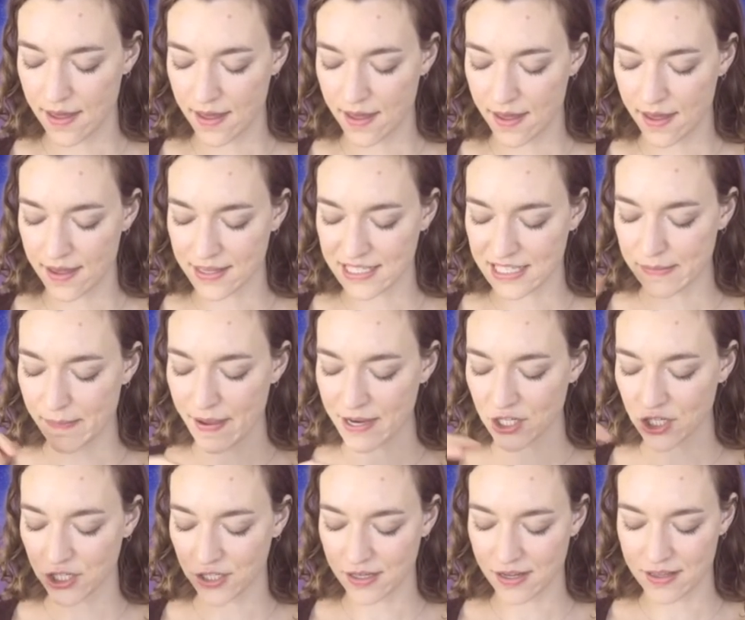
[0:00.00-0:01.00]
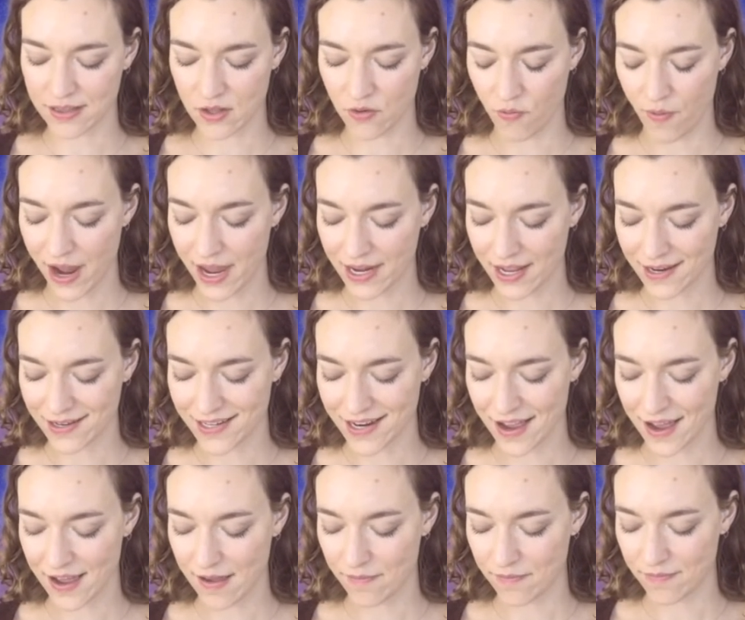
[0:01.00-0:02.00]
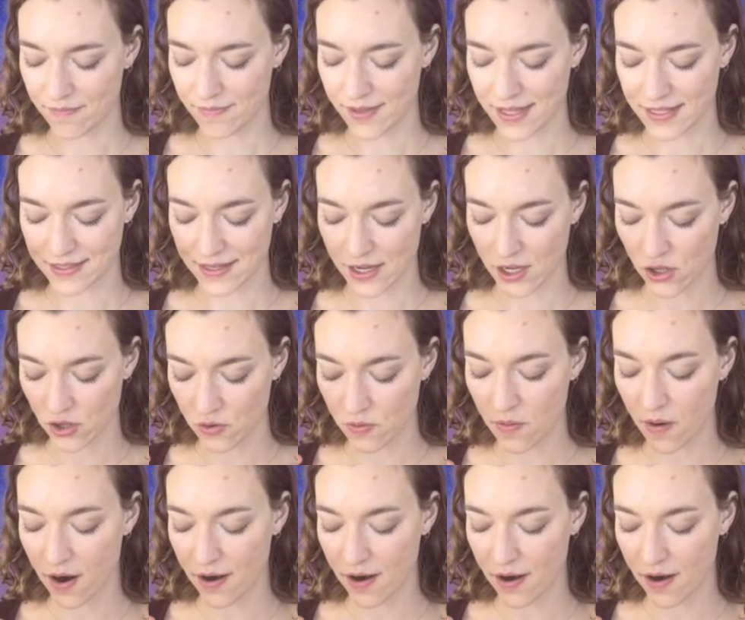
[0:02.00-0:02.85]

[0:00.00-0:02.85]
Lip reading: Especially in the waiting time. It's like you are